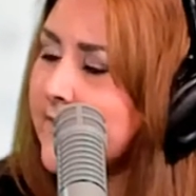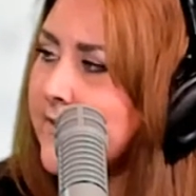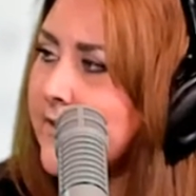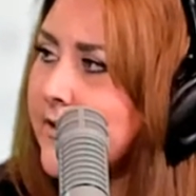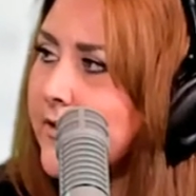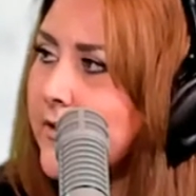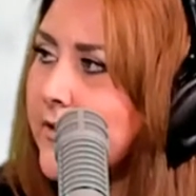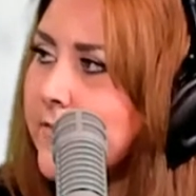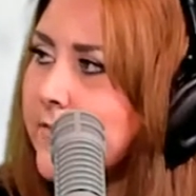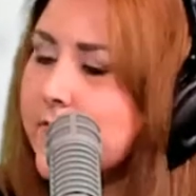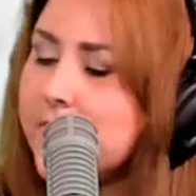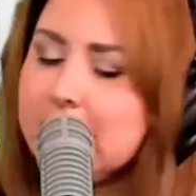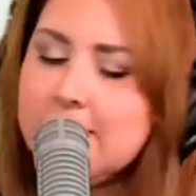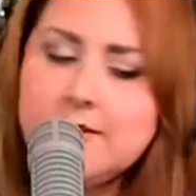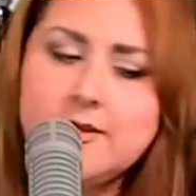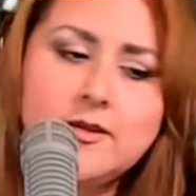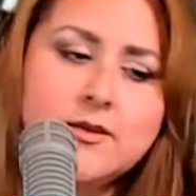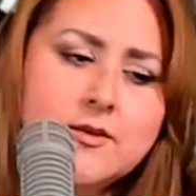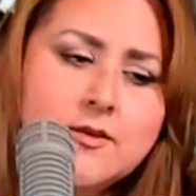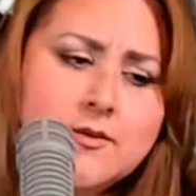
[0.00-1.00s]
And they help the
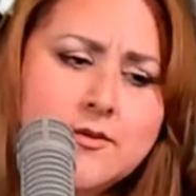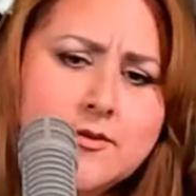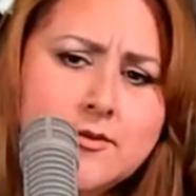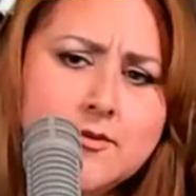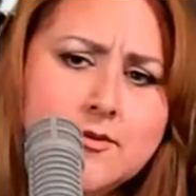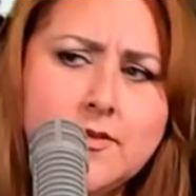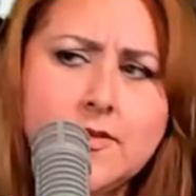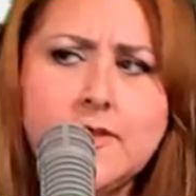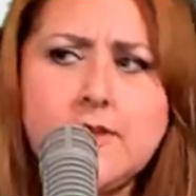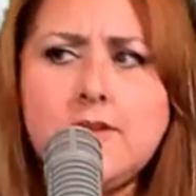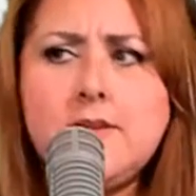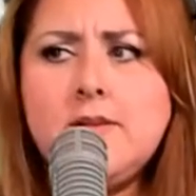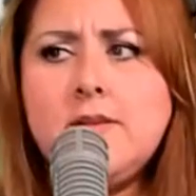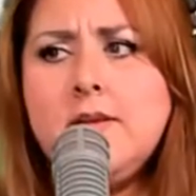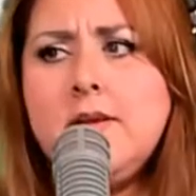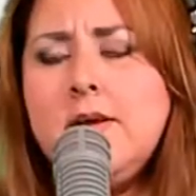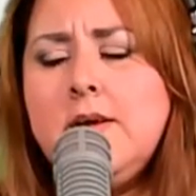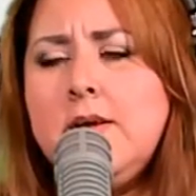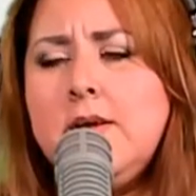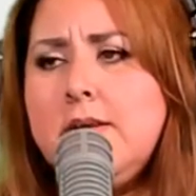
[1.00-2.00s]
youth. And,
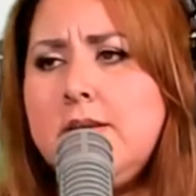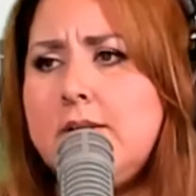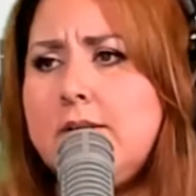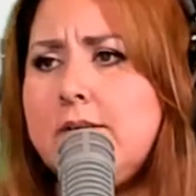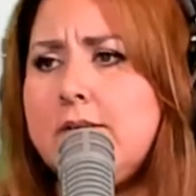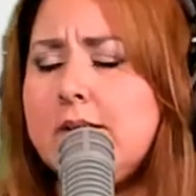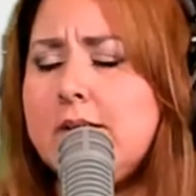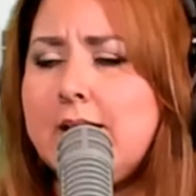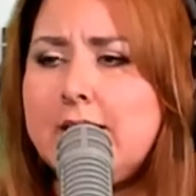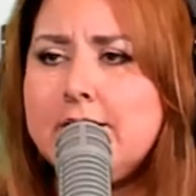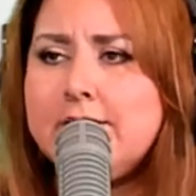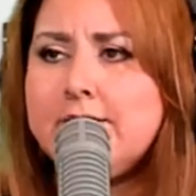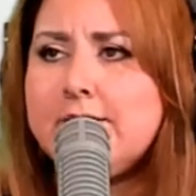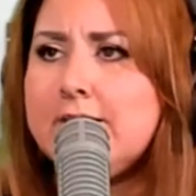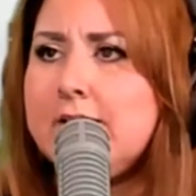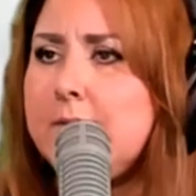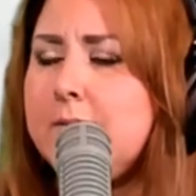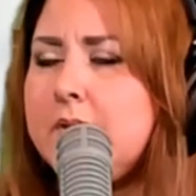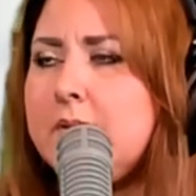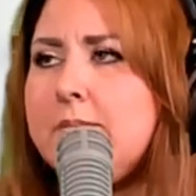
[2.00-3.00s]
they kind of just
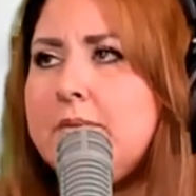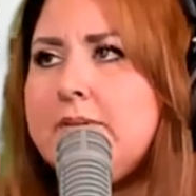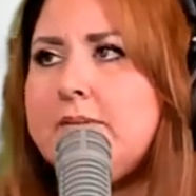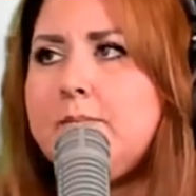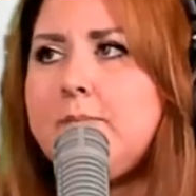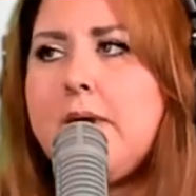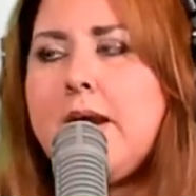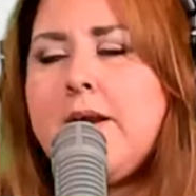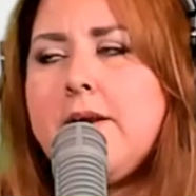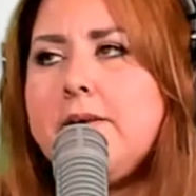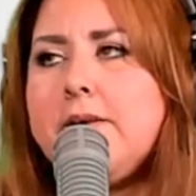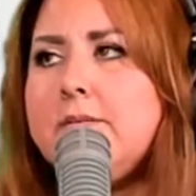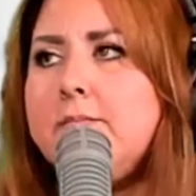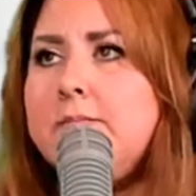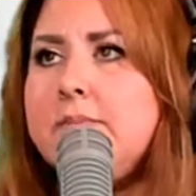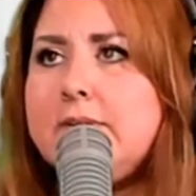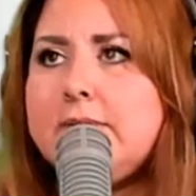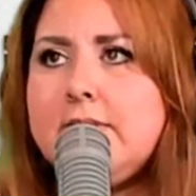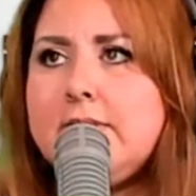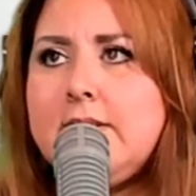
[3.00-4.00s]
keep them inspired and
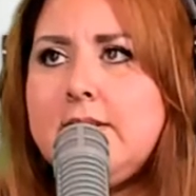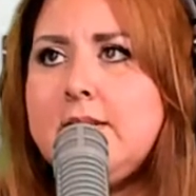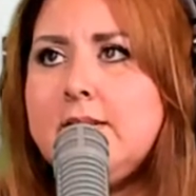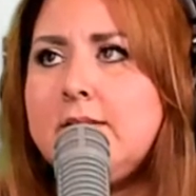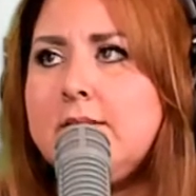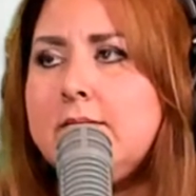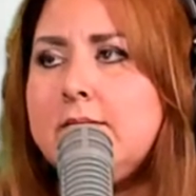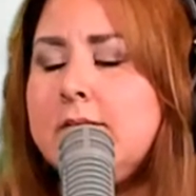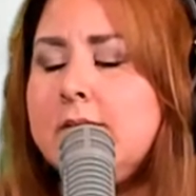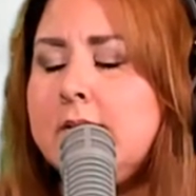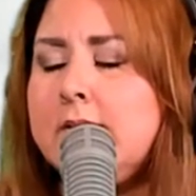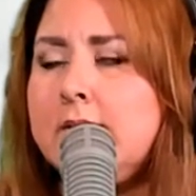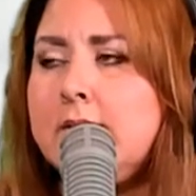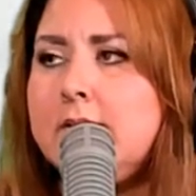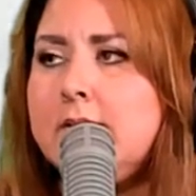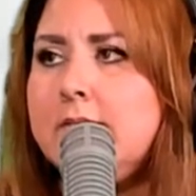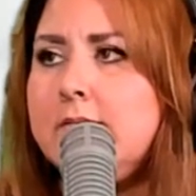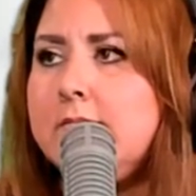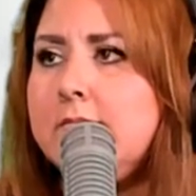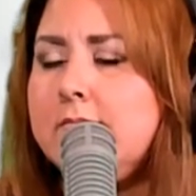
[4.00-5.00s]
busy and
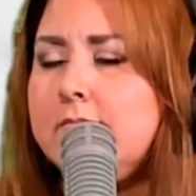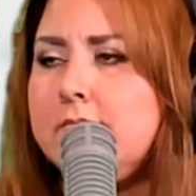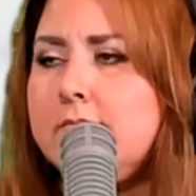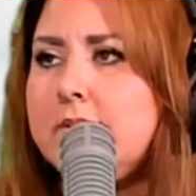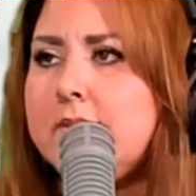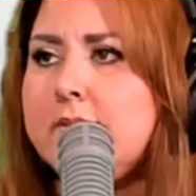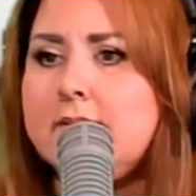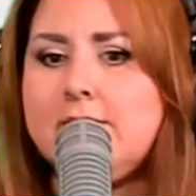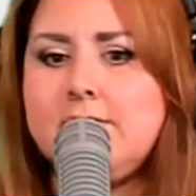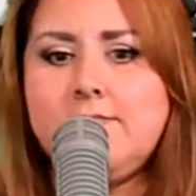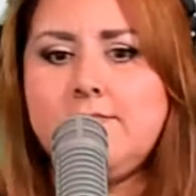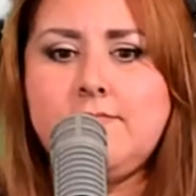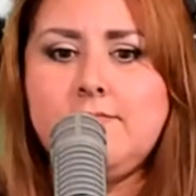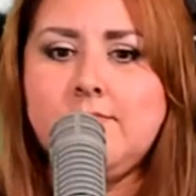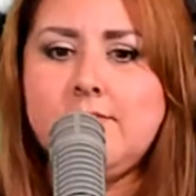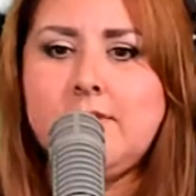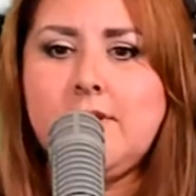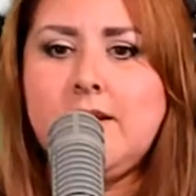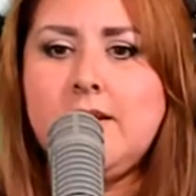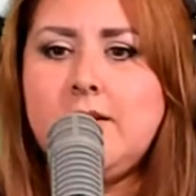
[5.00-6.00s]
just
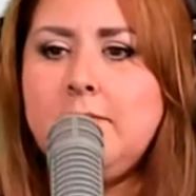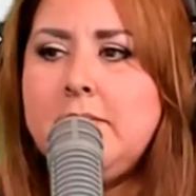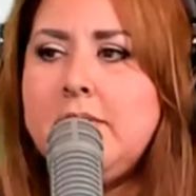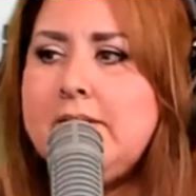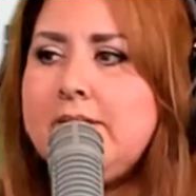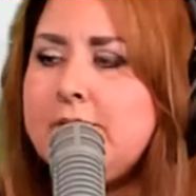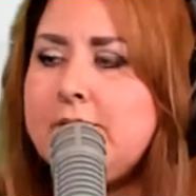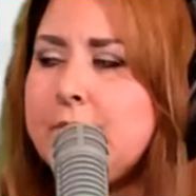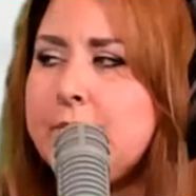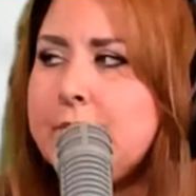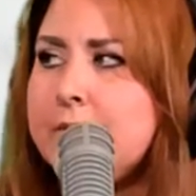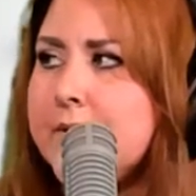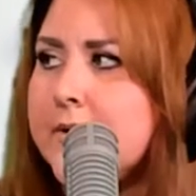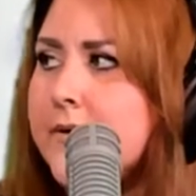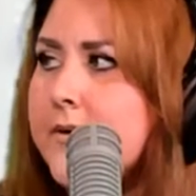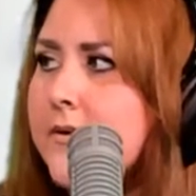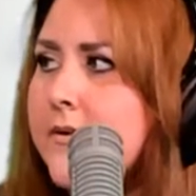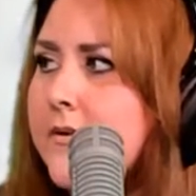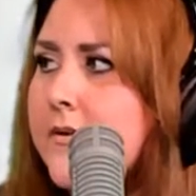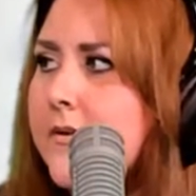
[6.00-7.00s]
kind of
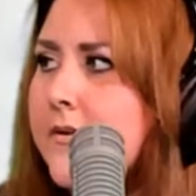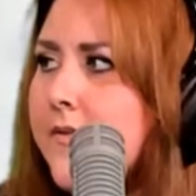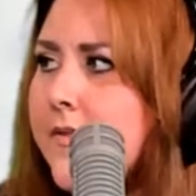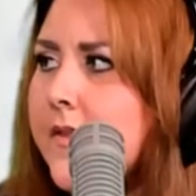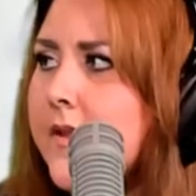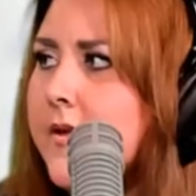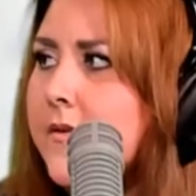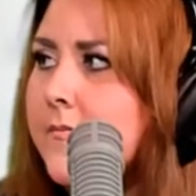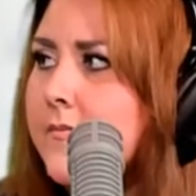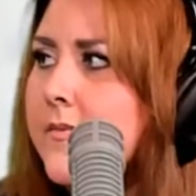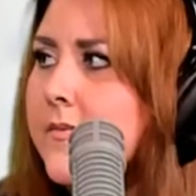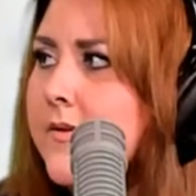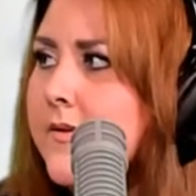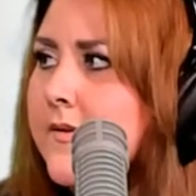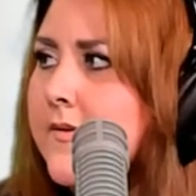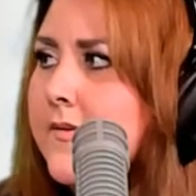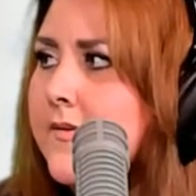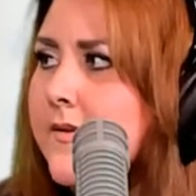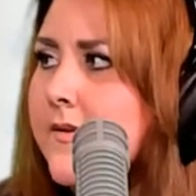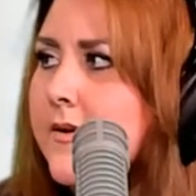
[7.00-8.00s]
mentor them.
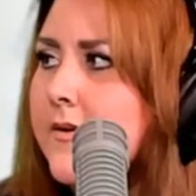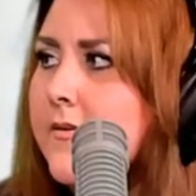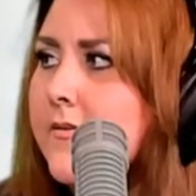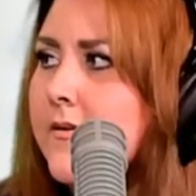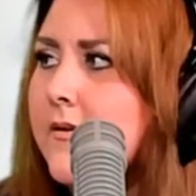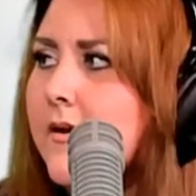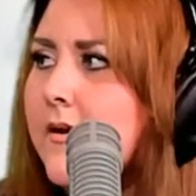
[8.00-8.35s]
So that's awesome.